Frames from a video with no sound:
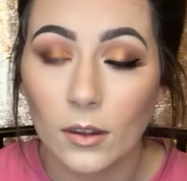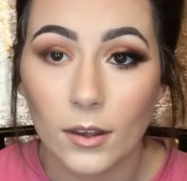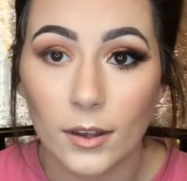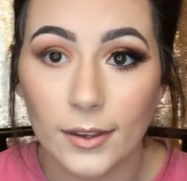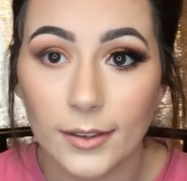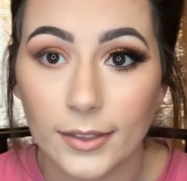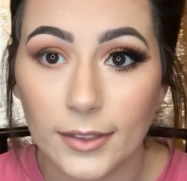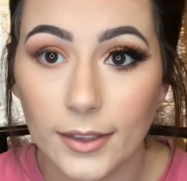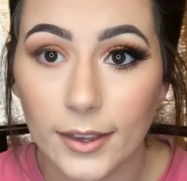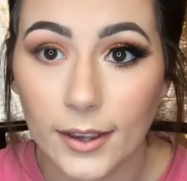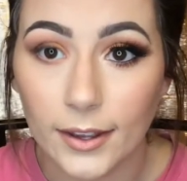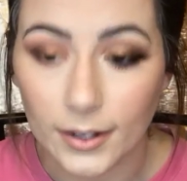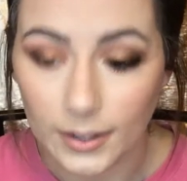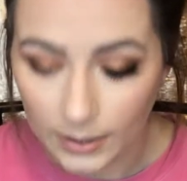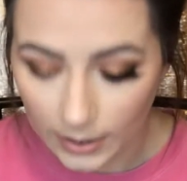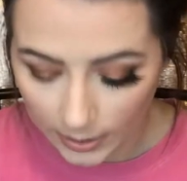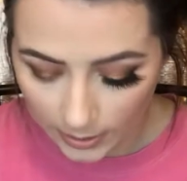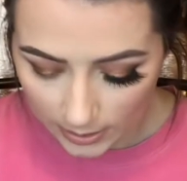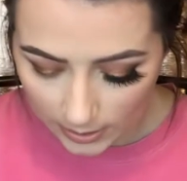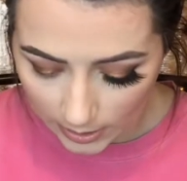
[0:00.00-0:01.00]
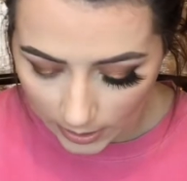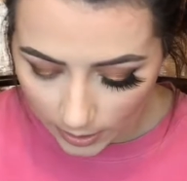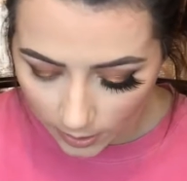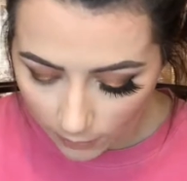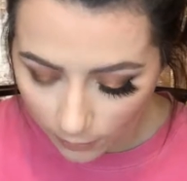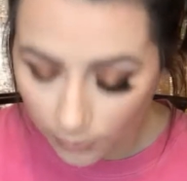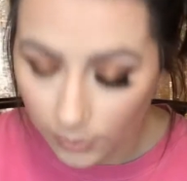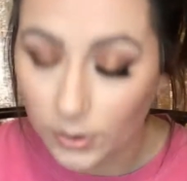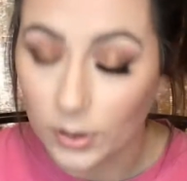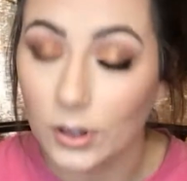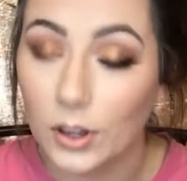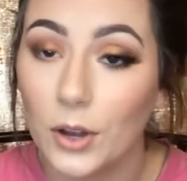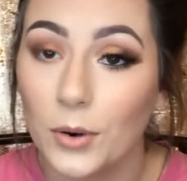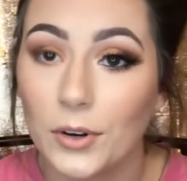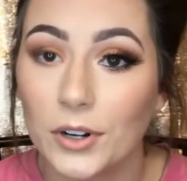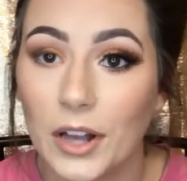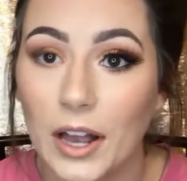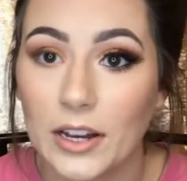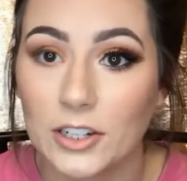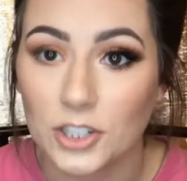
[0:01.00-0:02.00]
Like that, and that is it for the
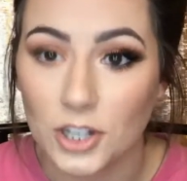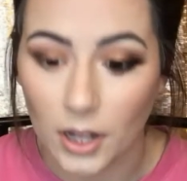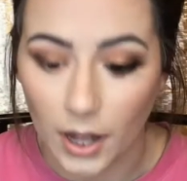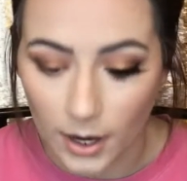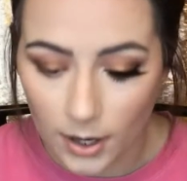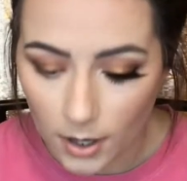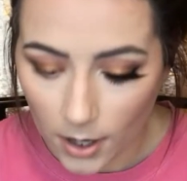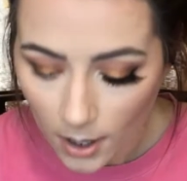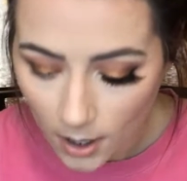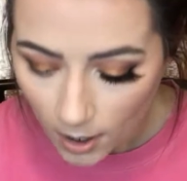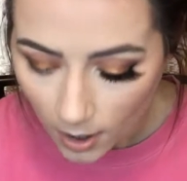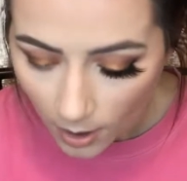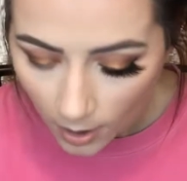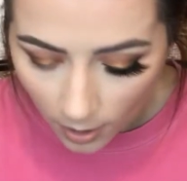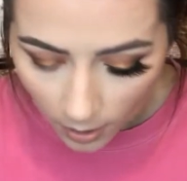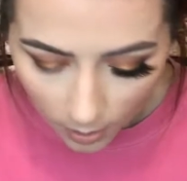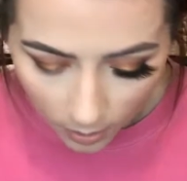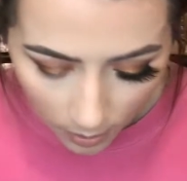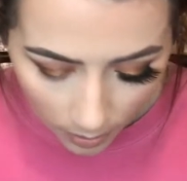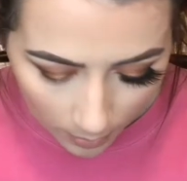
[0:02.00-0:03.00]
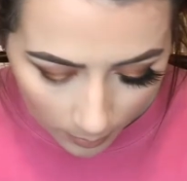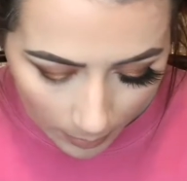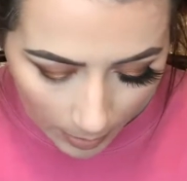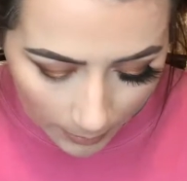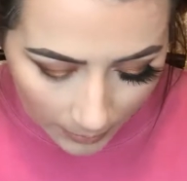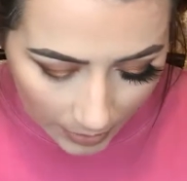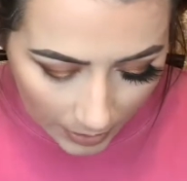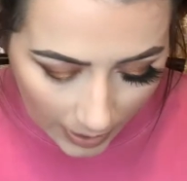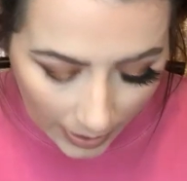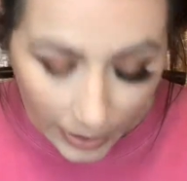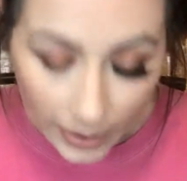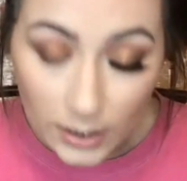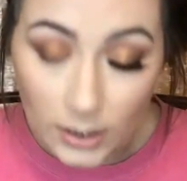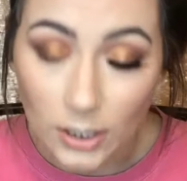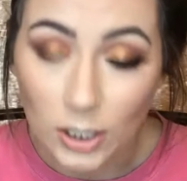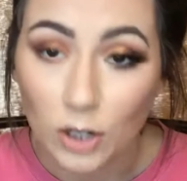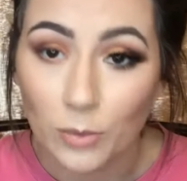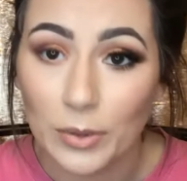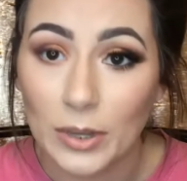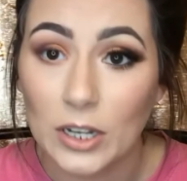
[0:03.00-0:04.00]
lower lash line. I'm gonna add a
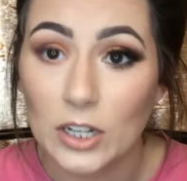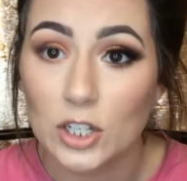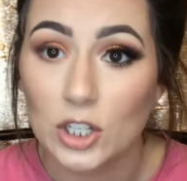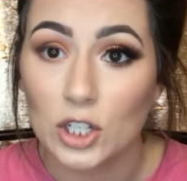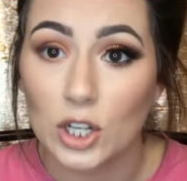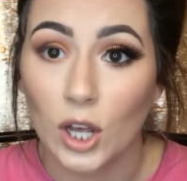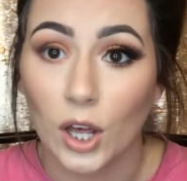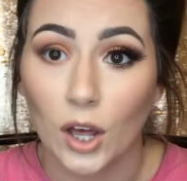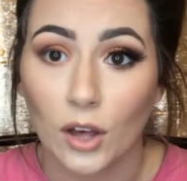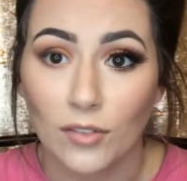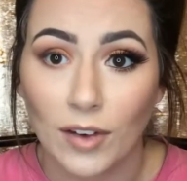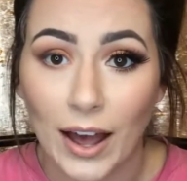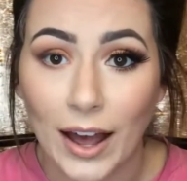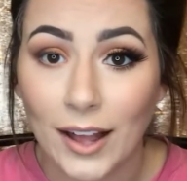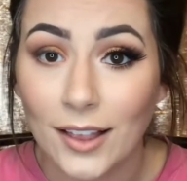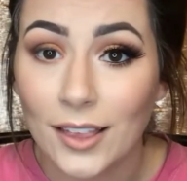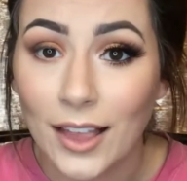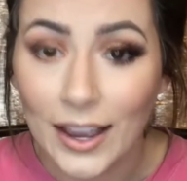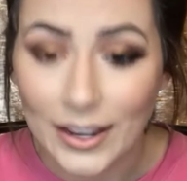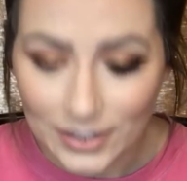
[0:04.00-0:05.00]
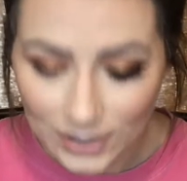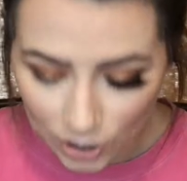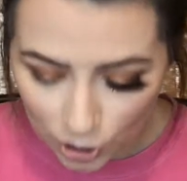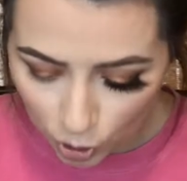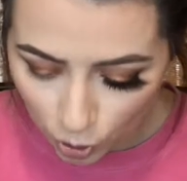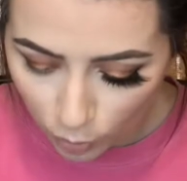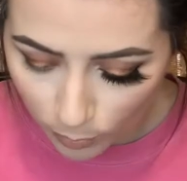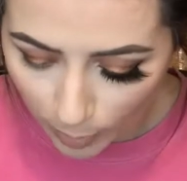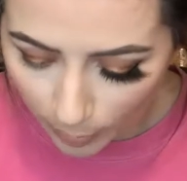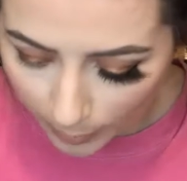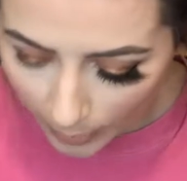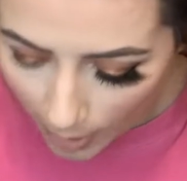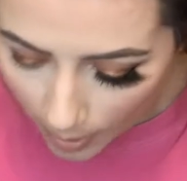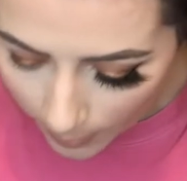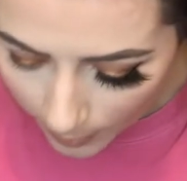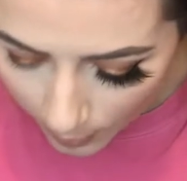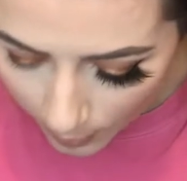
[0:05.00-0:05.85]
little bit of highlight to my brow